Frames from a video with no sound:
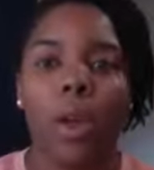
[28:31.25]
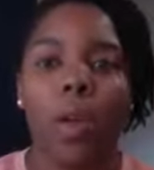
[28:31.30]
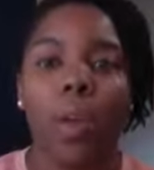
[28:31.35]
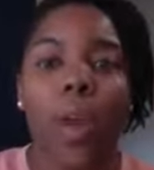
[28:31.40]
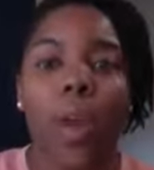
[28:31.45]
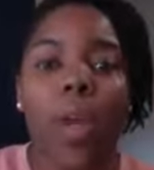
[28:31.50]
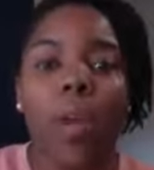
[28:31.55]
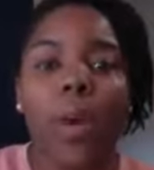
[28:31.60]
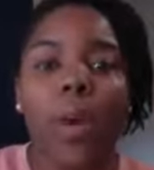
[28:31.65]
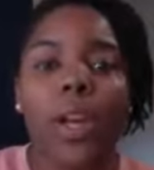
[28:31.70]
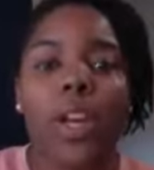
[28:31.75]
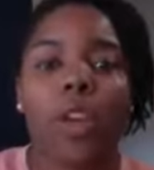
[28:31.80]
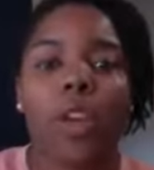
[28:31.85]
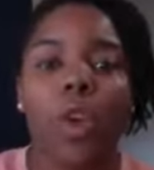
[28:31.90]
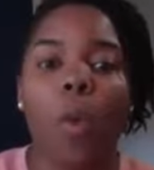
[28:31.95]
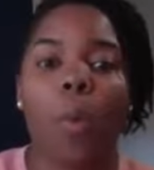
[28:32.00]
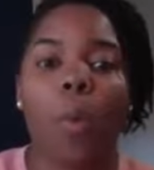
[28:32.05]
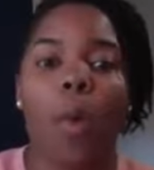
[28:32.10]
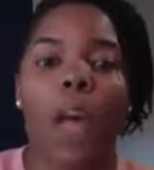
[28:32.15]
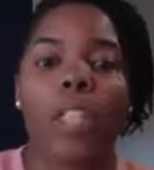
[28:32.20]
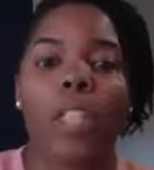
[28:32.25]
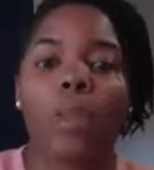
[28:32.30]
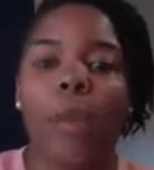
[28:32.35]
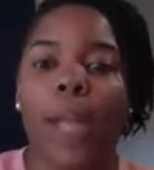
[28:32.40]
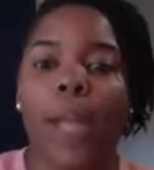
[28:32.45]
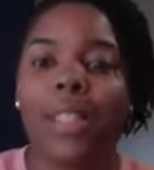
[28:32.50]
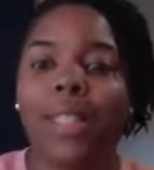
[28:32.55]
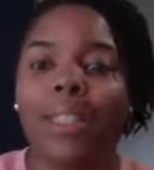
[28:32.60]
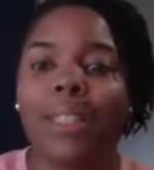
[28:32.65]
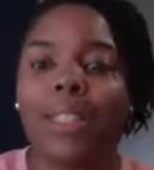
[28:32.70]
We want to do
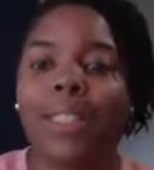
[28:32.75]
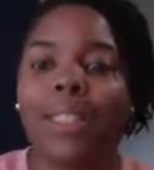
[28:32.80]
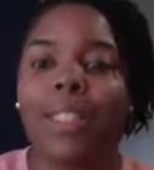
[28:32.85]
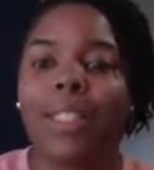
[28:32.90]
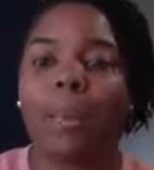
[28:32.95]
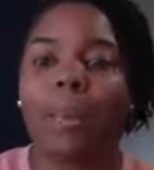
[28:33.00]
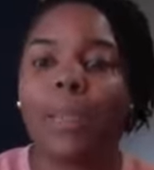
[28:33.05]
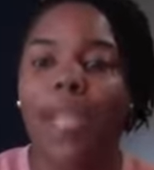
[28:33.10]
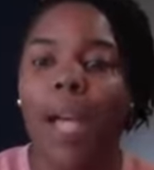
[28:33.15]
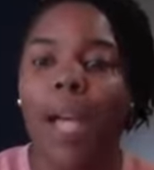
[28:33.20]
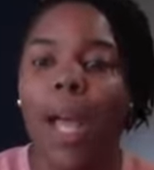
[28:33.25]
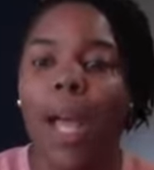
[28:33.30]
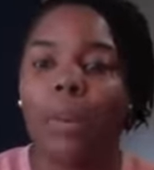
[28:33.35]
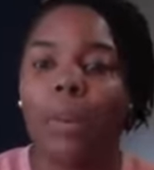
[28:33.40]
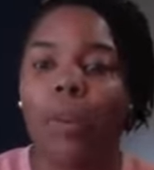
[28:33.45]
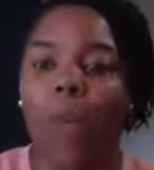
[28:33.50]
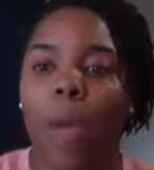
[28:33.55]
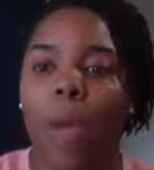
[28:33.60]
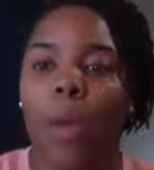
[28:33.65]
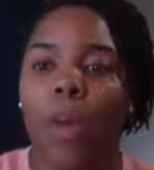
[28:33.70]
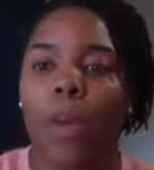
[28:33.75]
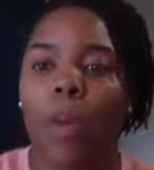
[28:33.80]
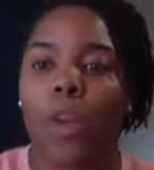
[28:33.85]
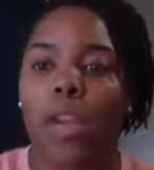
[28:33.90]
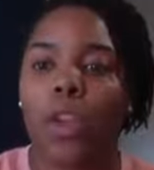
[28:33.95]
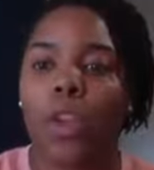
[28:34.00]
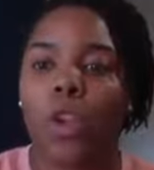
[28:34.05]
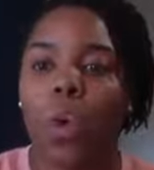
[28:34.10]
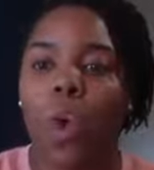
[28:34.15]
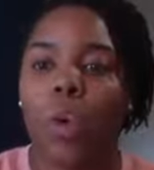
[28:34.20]
prospecting sometimes, right? We want
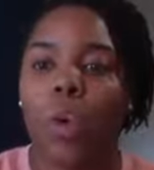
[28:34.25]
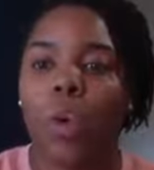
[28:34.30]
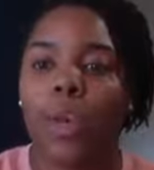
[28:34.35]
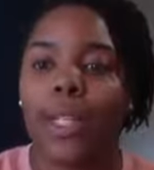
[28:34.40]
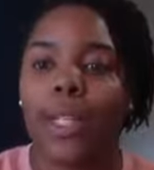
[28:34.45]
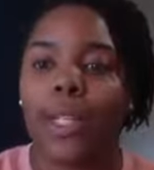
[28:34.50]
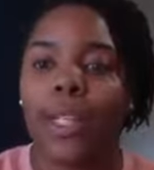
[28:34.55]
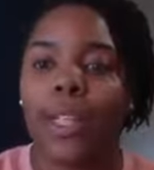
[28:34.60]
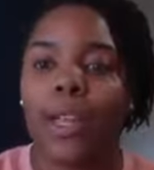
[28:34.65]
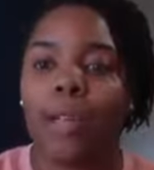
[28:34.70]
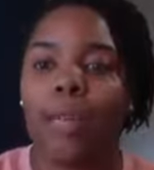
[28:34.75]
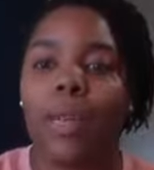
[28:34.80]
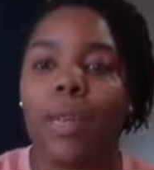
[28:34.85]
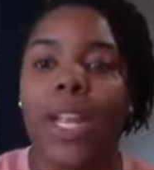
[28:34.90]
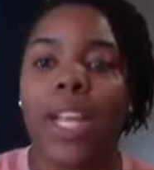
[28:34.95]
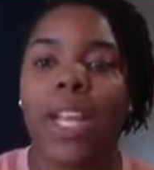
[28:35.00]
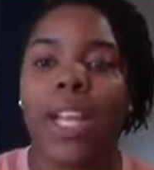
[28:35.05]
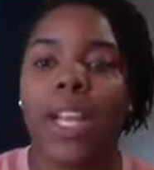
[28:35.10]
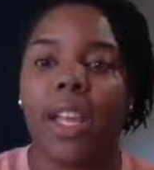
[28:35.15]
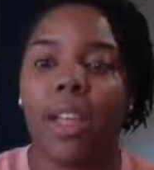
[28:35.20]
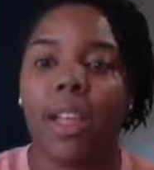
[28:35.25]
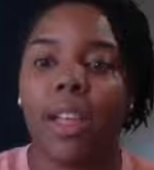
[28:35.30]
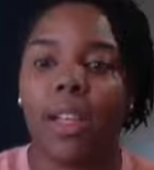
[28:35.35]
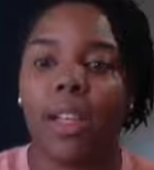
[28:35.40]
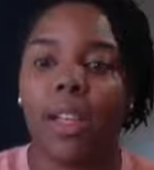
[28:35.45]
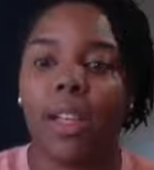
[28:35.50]
to do it when it's convenient.